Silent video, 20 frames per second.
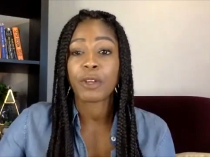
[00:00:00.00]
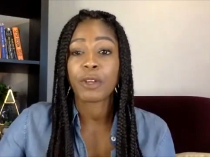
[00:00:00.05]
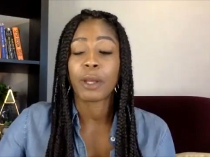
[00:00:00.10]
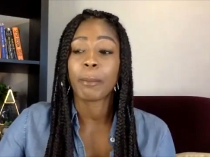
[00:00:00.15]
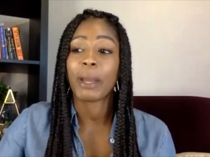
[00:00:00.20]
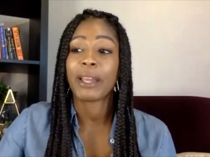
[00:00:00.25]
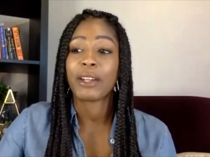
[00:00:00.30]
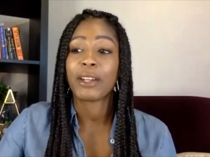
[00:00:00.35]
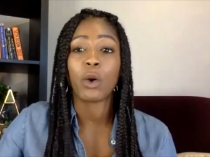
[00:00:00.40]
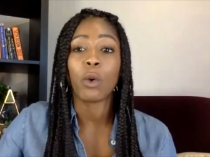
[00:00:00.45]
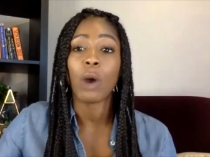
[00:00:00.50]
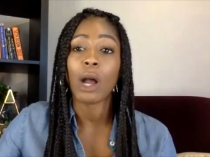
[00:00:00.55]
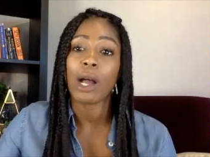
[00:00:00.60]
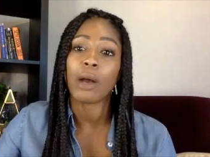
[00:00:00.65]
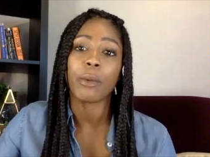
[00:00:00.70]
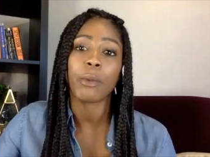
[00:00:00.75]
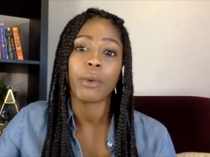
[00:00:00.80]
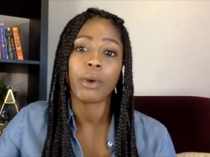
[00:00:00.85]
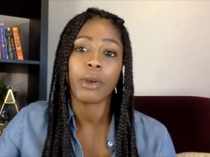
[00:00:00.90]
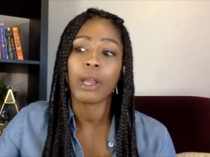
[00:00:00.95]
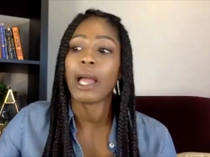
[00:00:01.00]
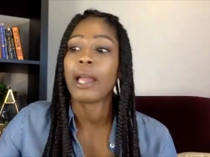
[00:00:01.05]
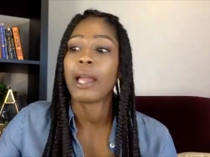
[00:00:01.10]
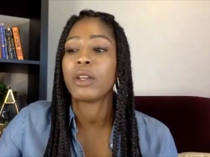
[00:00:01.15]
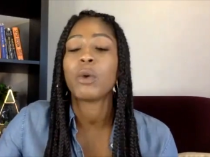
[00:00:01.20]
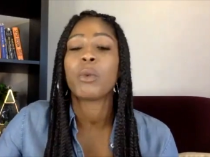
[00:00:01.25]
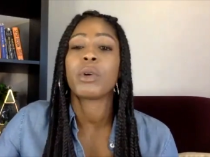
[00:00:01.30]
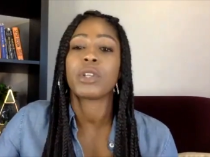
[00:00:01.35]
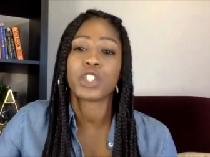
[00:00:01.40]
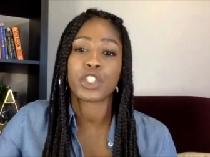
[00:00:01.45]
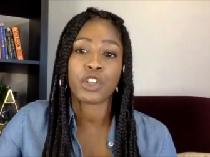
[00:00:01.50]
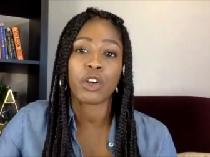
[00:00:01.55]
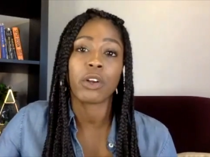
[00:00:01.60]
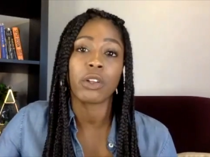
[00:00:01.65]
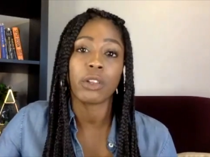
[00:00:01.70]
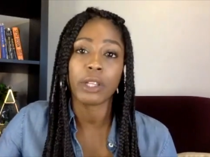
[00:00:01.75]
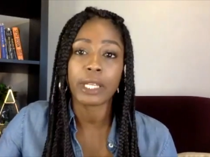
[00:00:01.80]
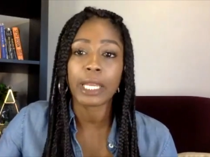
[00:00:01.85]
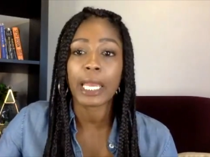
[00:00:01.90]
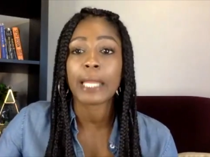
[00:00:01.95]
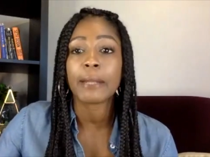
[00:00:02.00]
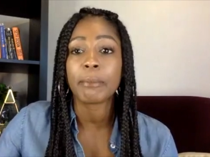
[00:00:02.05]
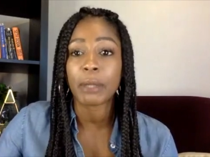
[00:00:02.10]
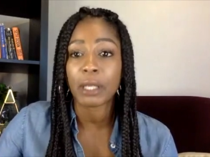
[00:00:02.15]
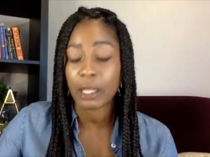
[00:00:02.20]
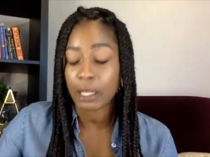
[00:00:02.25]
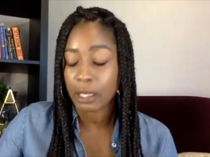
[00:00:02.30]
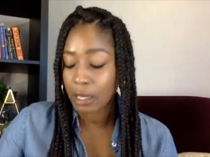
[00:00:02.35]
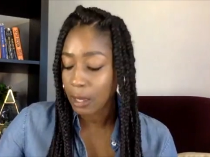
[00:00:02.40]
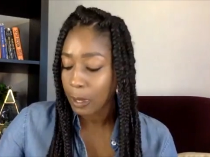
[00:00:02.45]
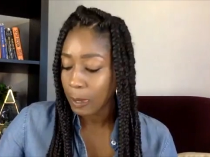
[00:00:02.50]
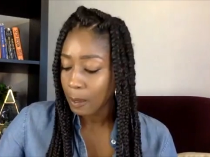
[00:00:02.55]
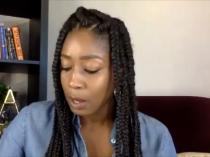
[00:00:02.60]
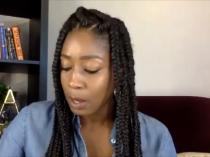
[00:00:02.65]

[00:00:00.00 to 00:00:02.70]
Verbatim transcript: and I know what a struggle it can be.